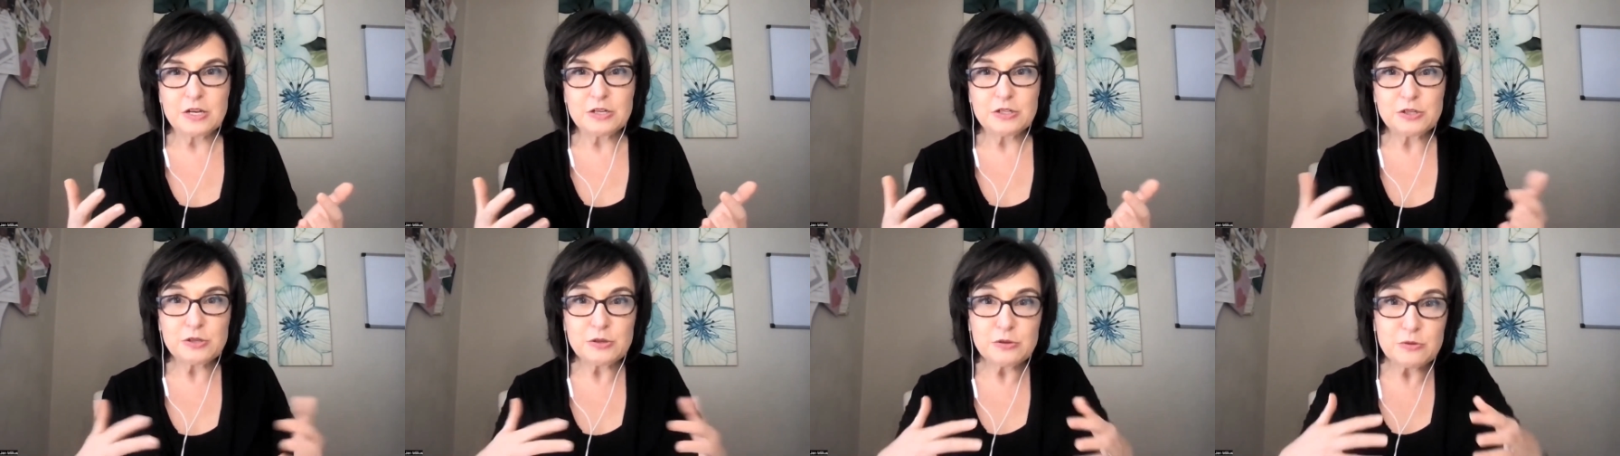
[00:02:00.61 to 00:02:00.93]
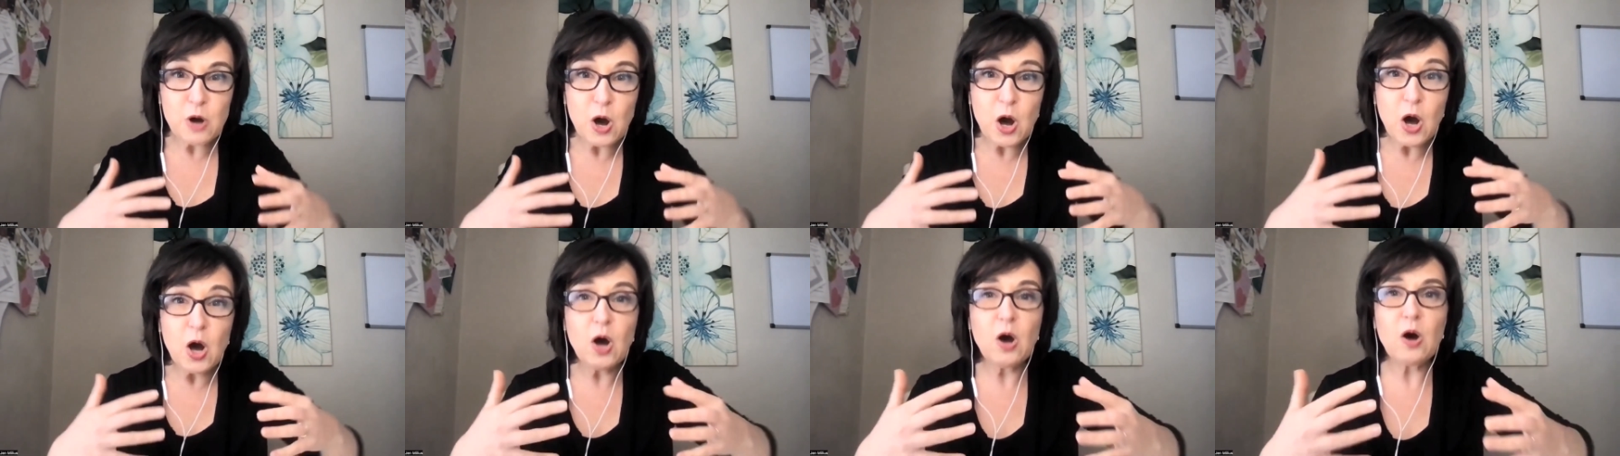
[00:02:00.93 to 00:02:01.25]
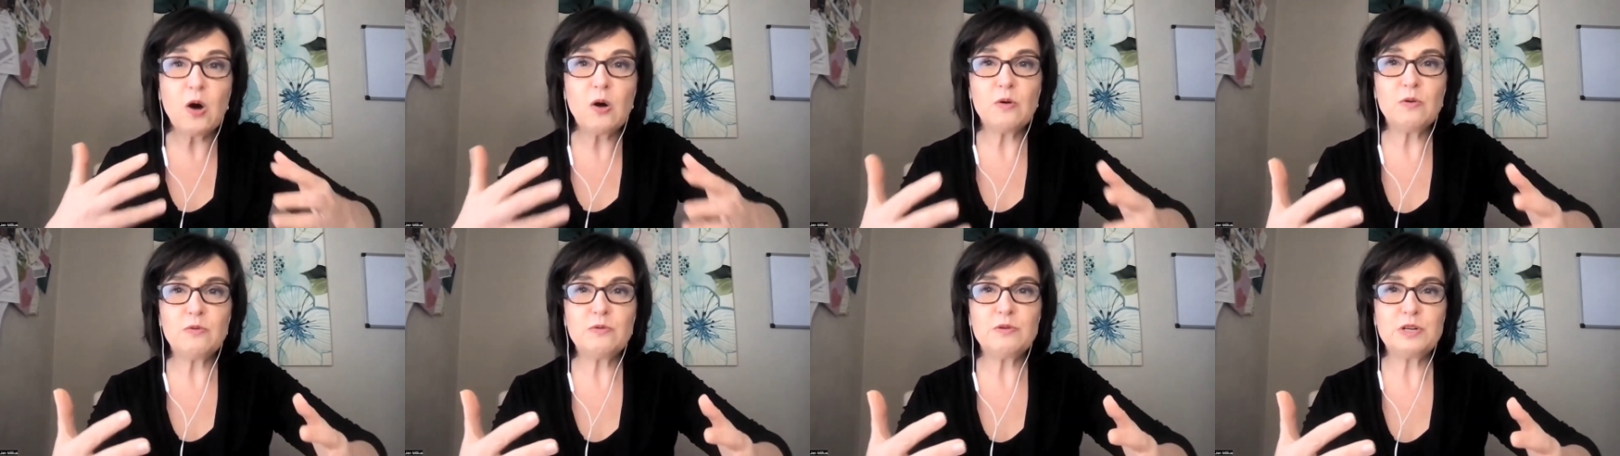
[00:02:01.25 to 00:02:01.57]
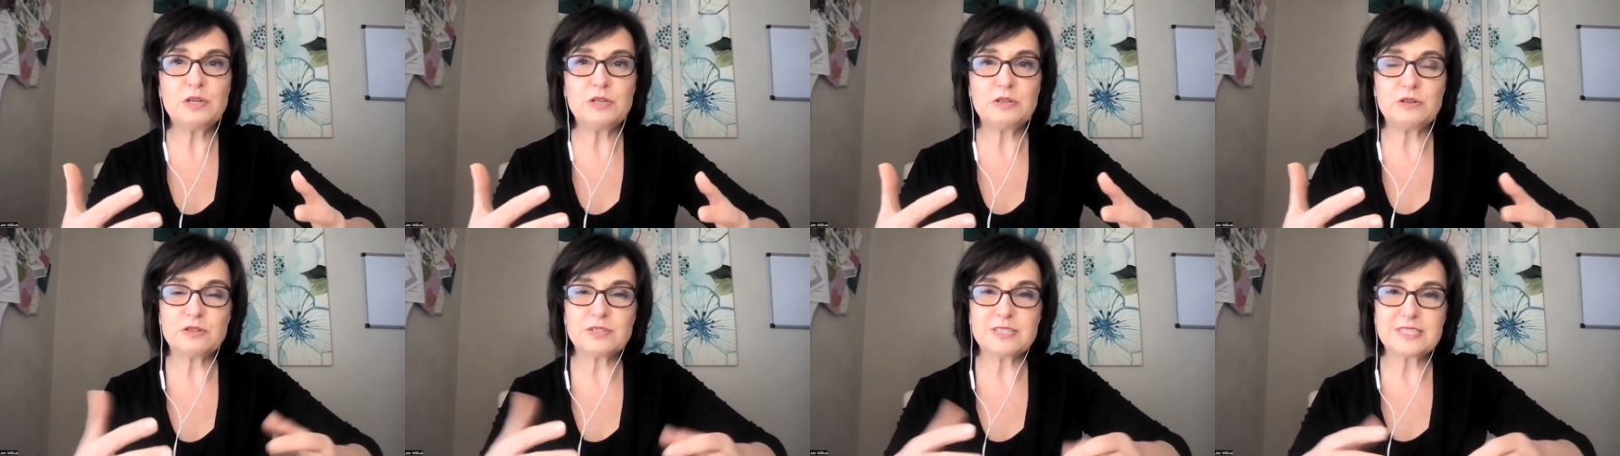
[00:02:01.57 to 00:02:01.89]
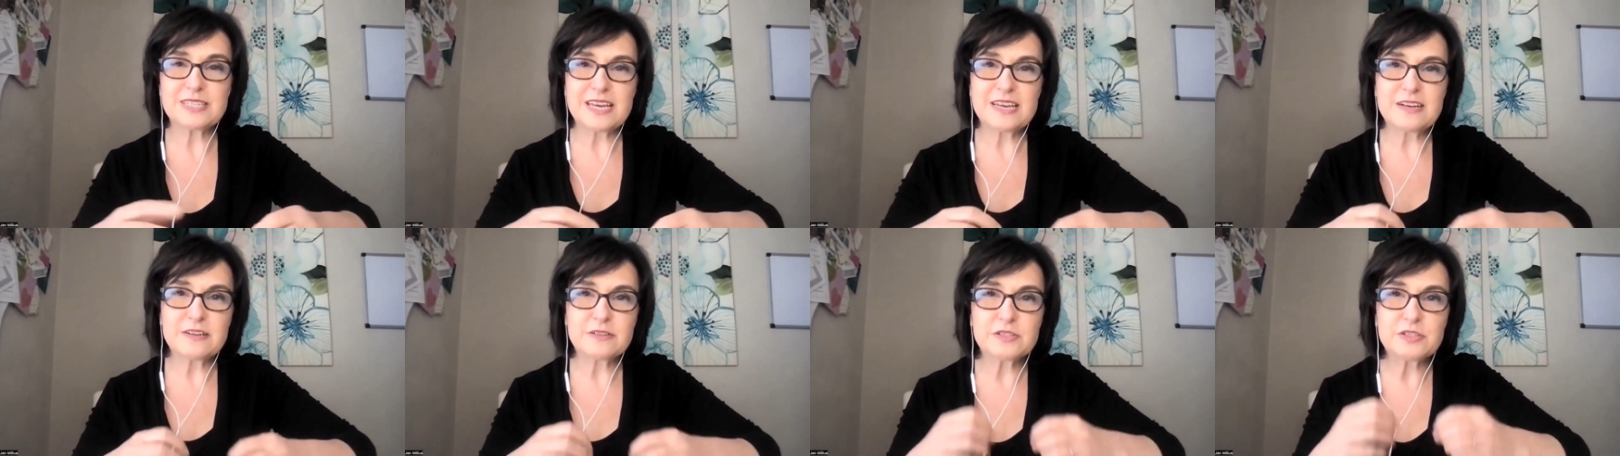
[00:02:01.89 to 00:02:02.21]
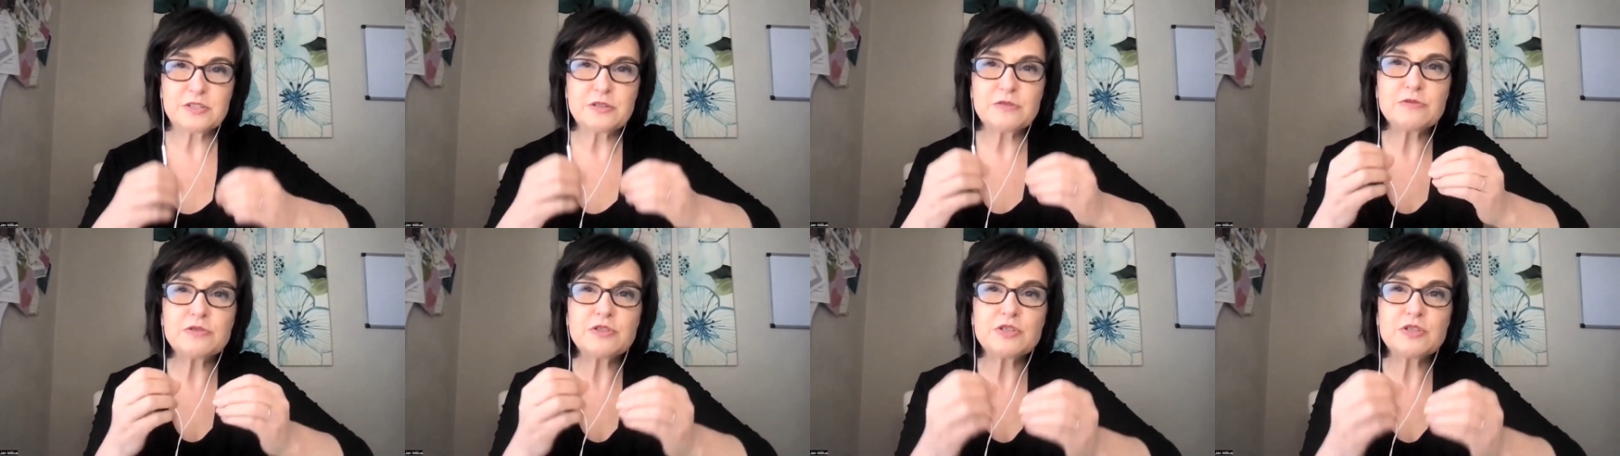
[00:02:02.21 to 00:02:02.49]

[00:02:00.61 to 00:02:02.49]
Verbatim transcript: to hone your skills, to